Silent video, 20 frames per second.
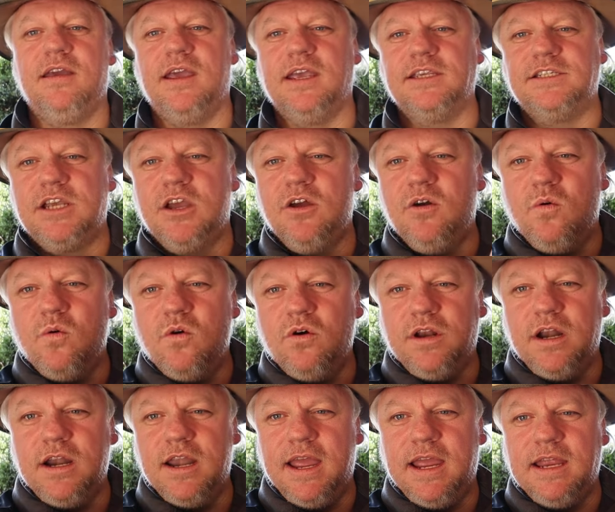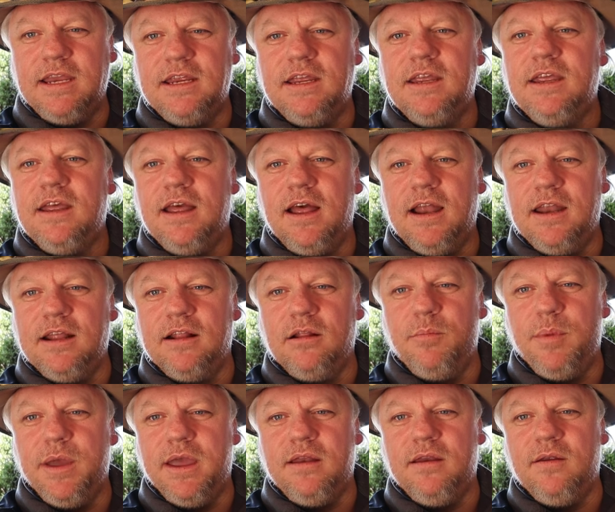is coordinate a
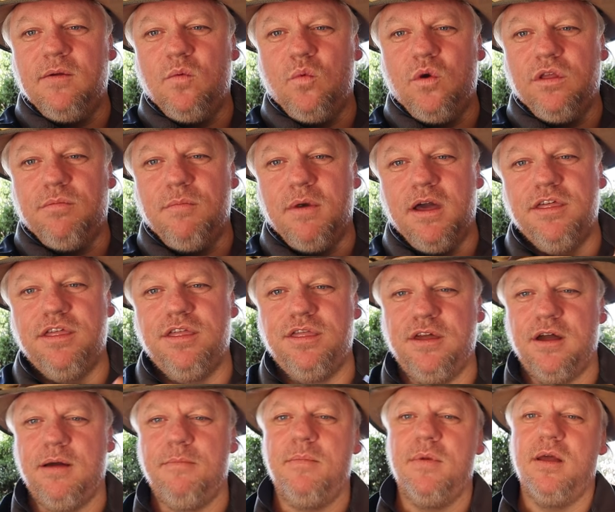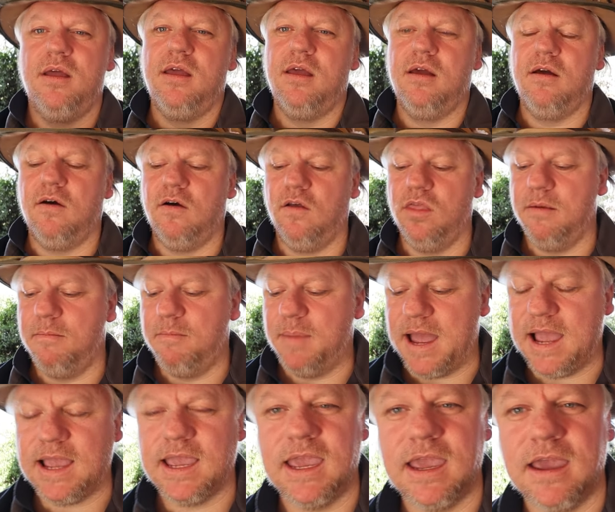little bit with my thumb on the
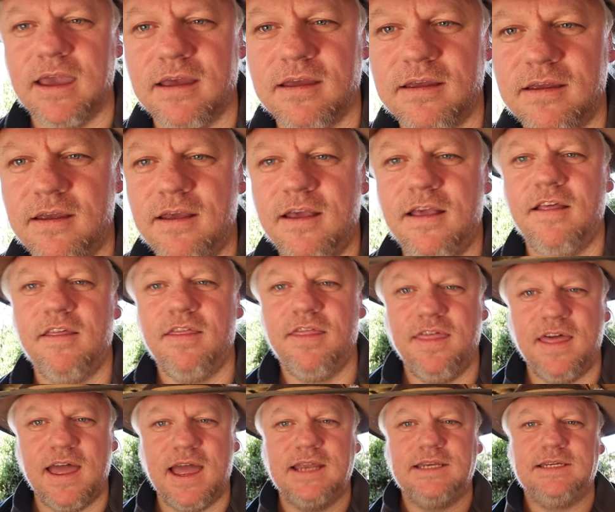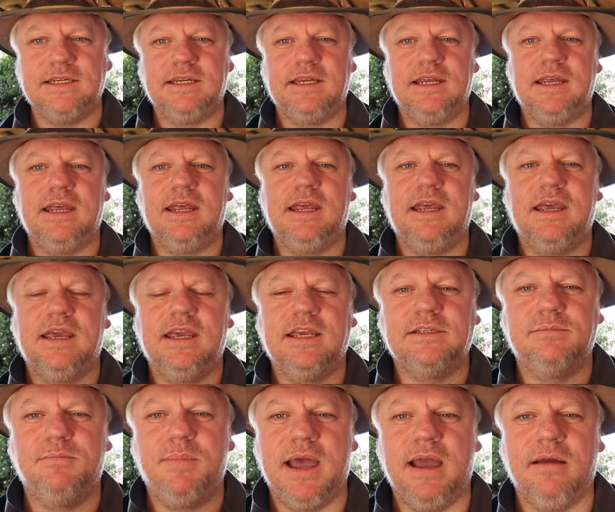back here. That
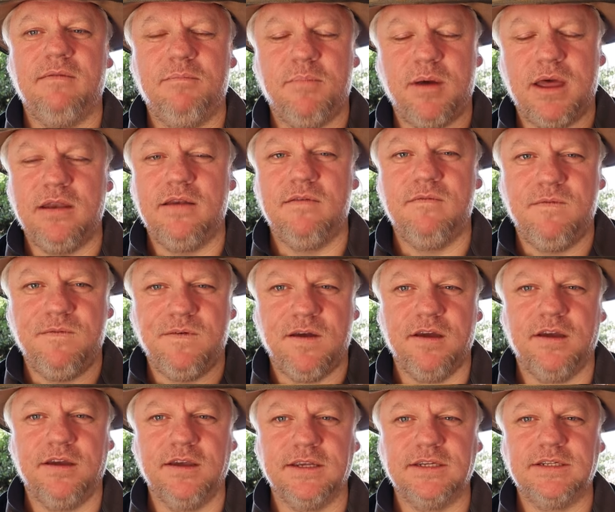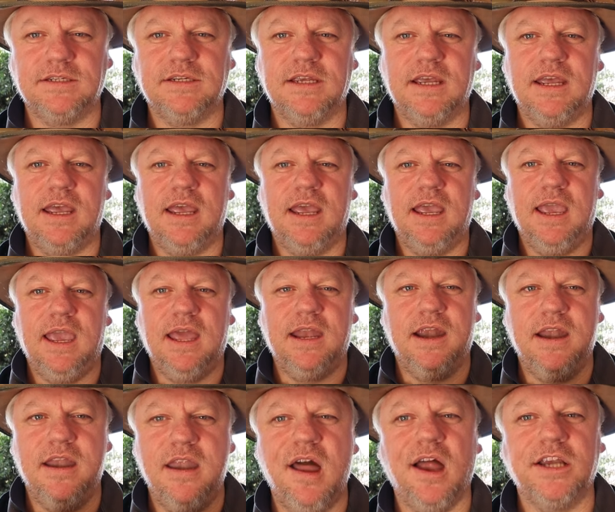is back button focus
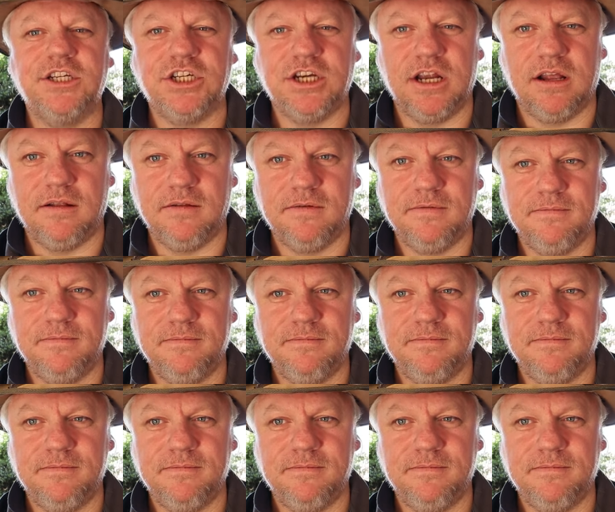in a nutshell.